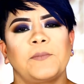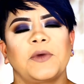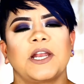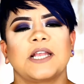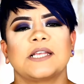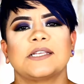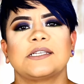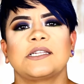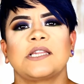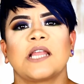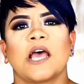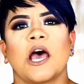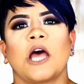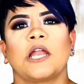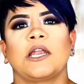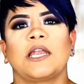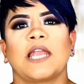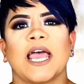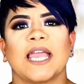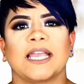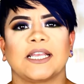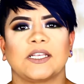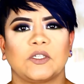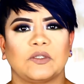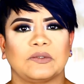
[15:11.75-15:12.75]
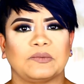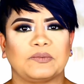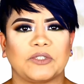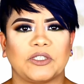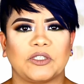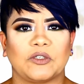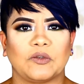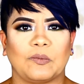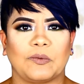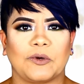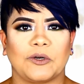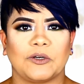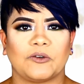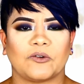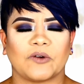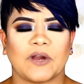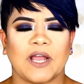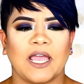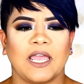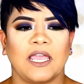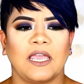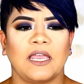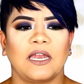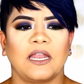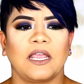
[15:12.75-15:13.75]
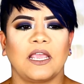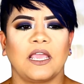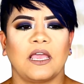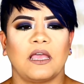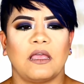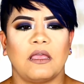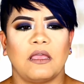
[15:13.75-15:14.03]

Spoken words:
but it's not like super dry.